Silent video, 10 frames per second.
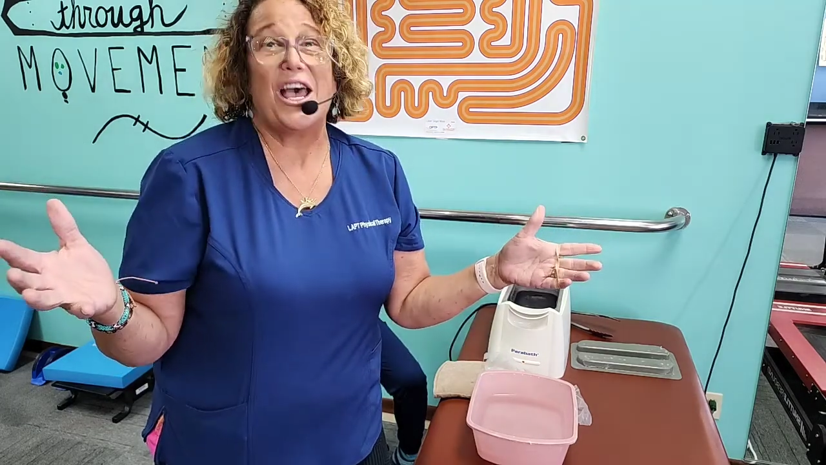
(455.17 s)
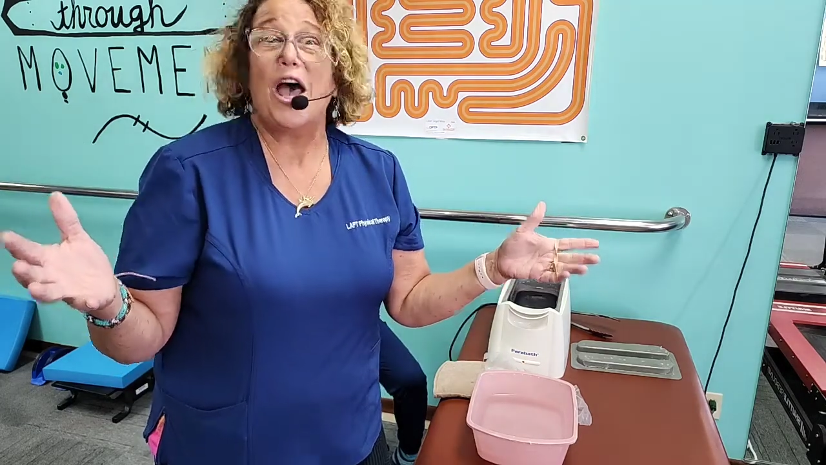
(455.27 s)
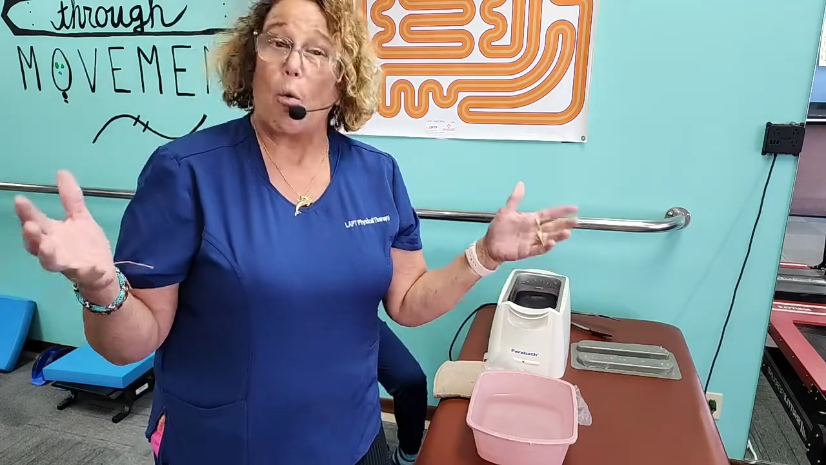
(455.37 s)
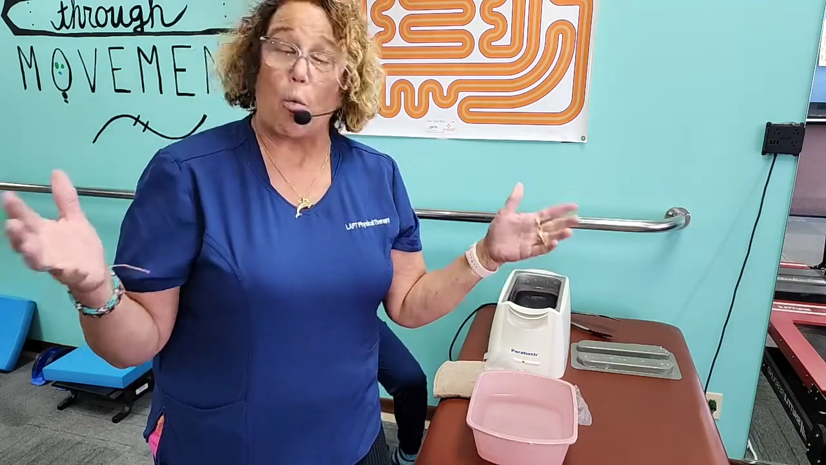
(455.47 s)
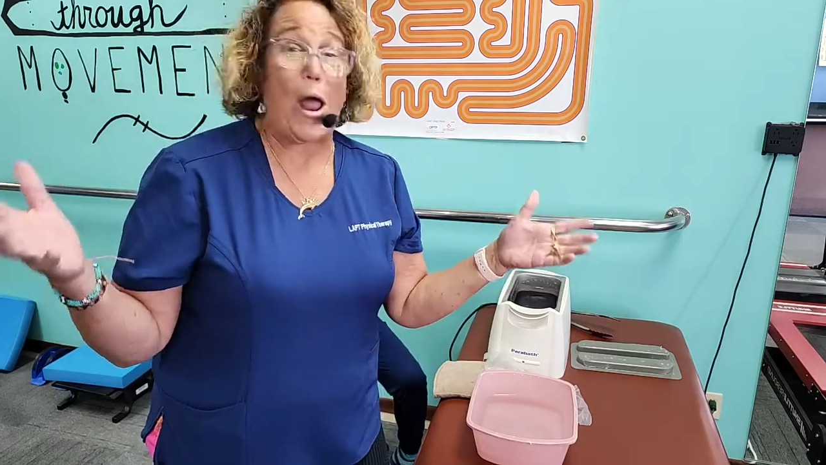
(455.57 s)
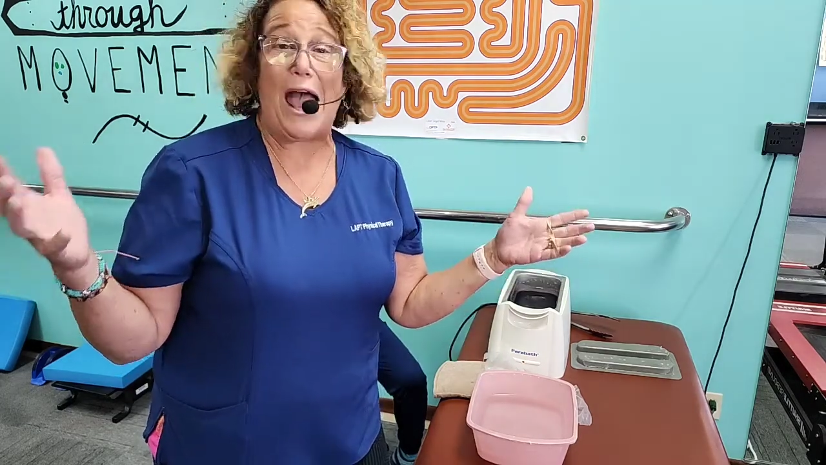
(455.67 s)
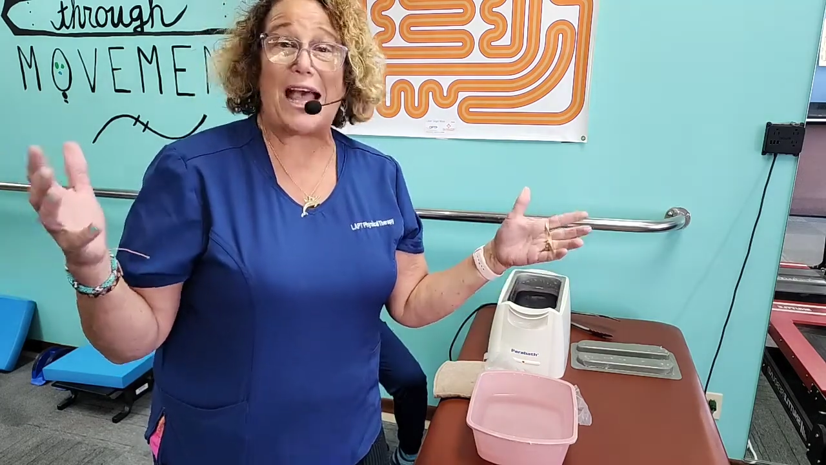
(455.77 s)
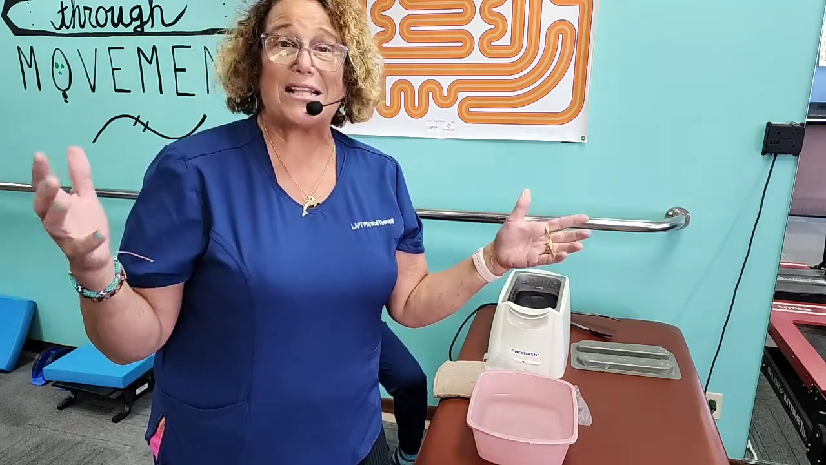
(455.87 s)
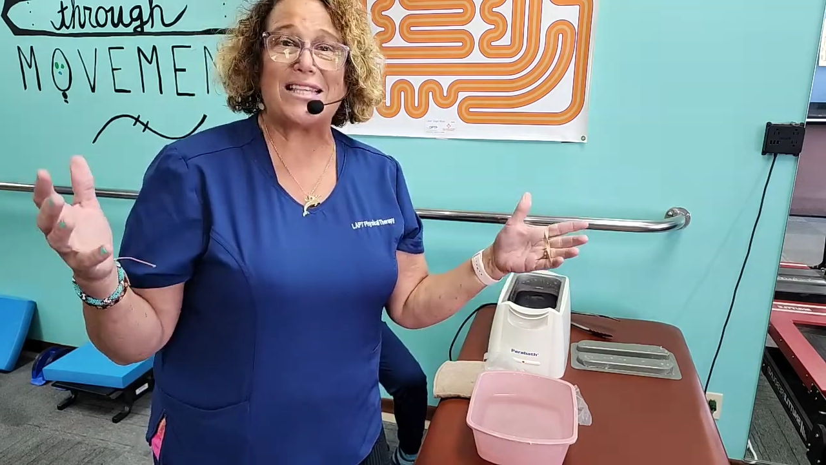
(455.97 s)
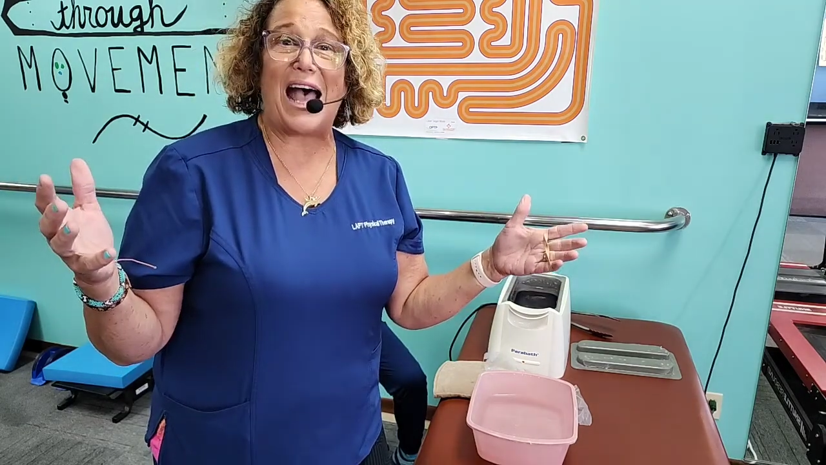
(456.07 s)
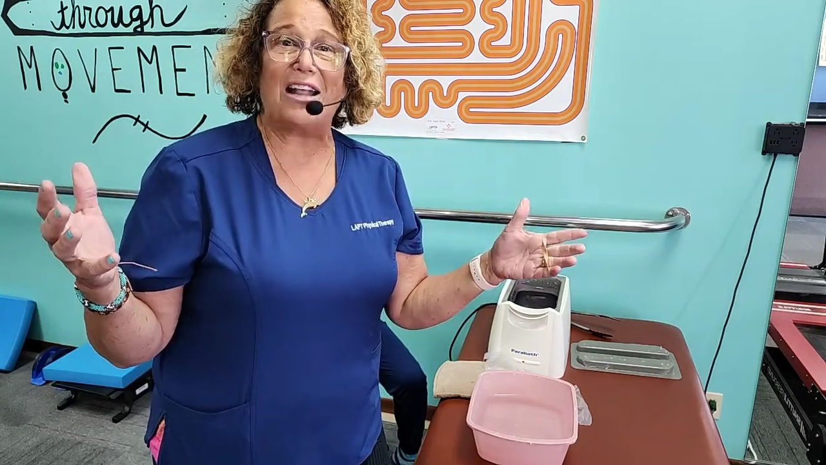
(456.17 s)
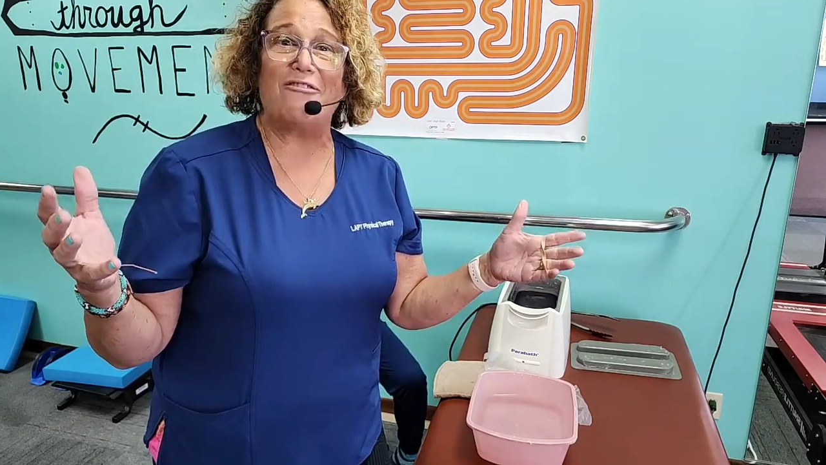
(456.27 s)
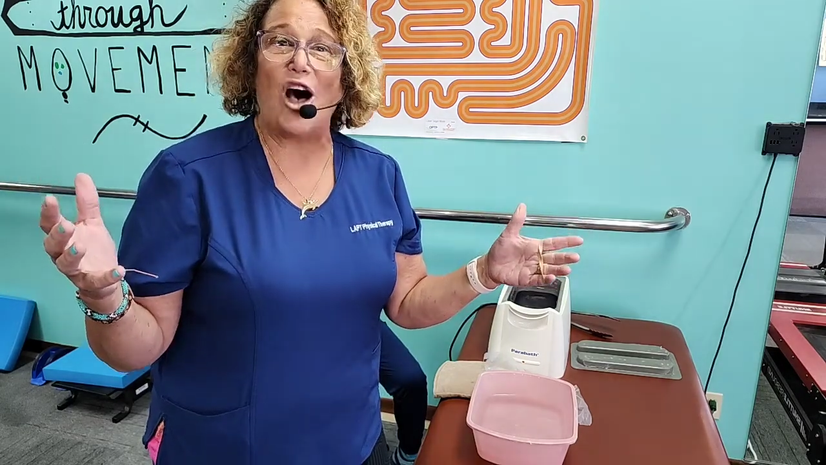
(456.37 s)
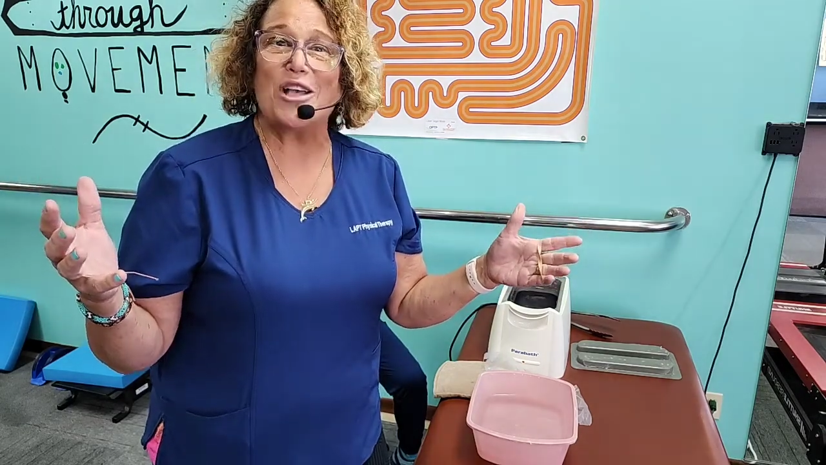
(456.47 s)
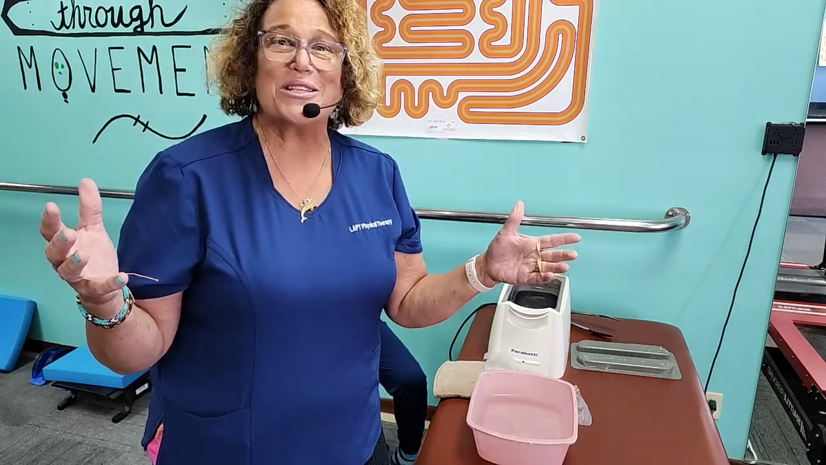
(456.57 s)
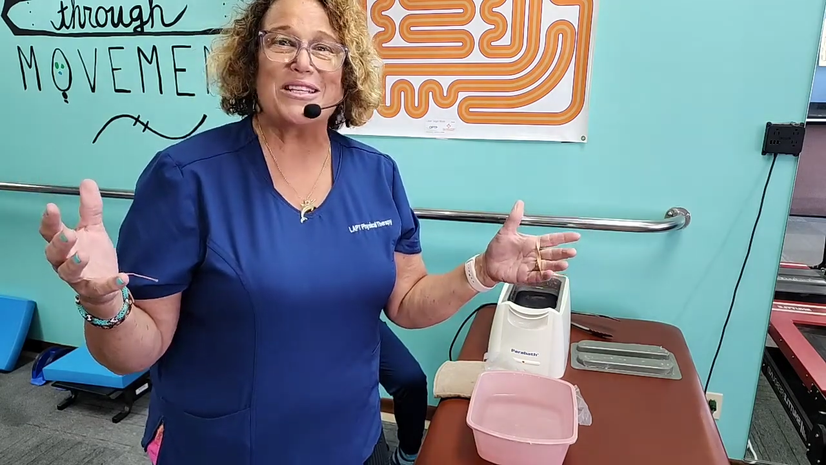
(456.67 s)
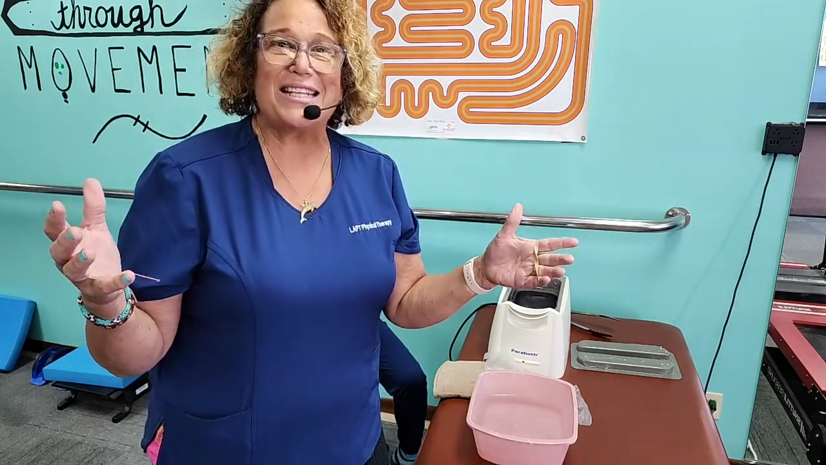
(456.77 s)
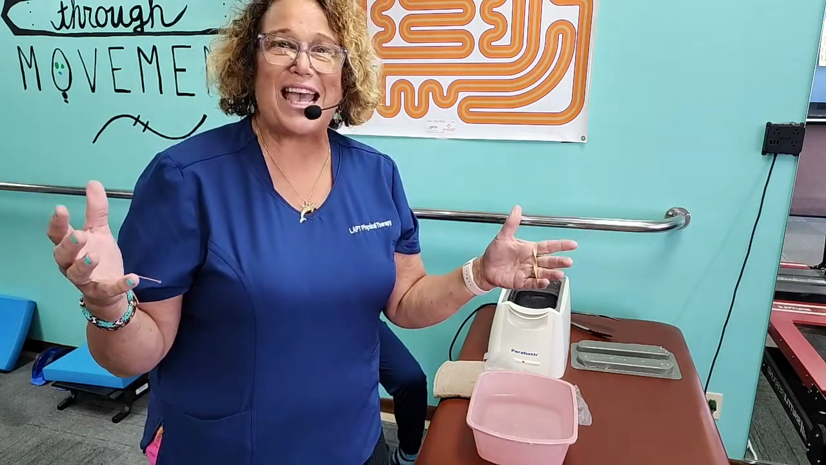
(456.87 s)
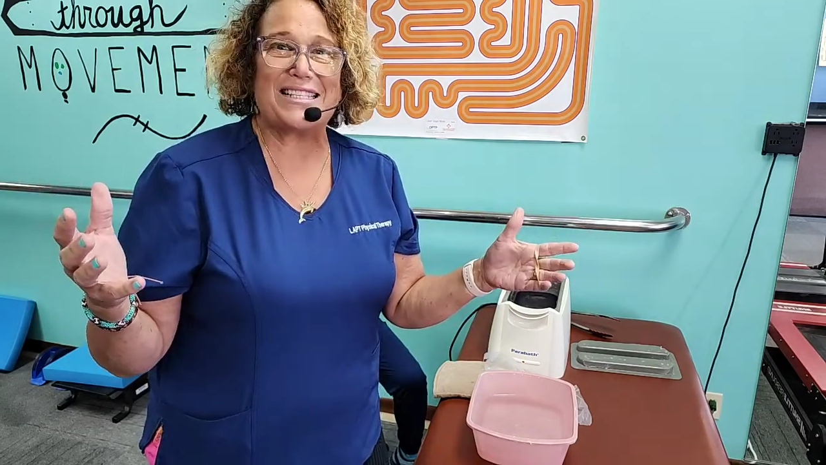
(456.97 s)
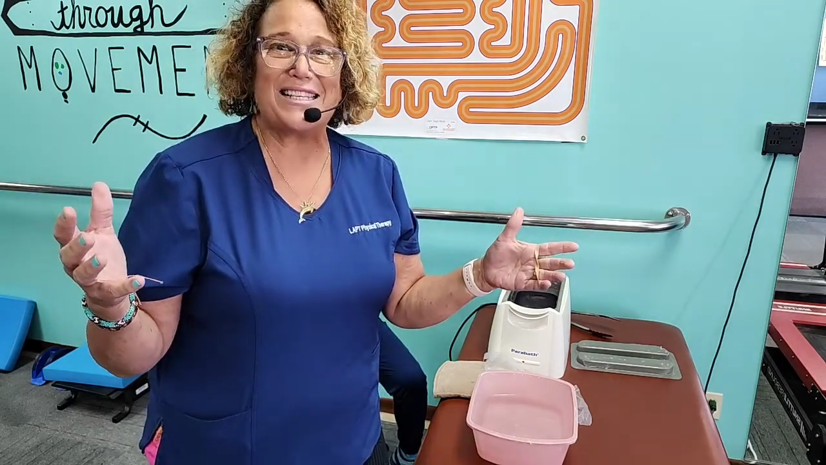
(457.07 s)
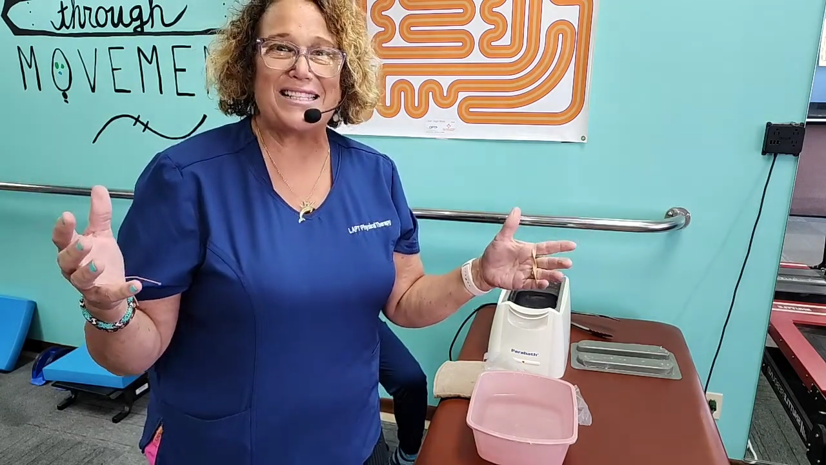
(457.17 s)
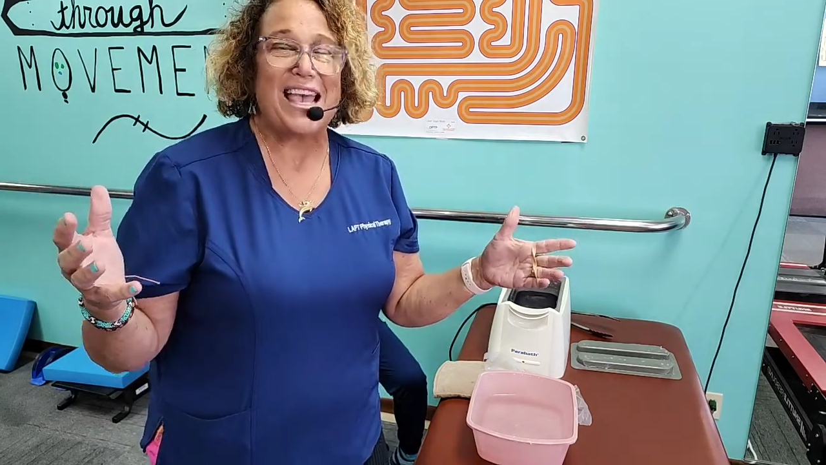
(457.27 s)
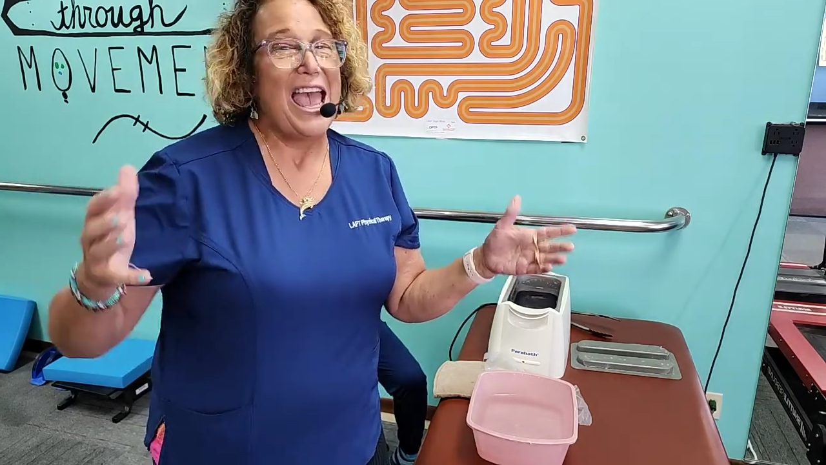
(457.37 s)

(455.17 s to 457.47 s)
right outside of Austin, Texas,